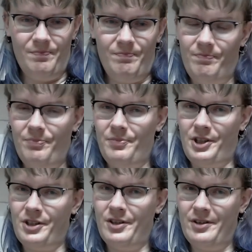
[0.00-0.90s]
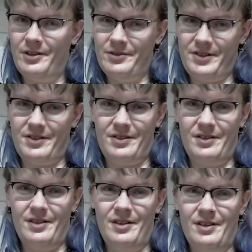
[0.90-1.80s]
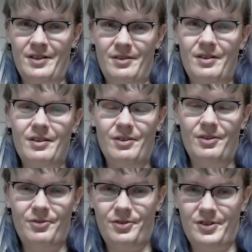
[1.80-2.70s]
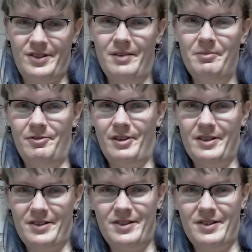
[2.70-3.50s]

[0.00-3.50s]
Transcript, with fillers: because for some of us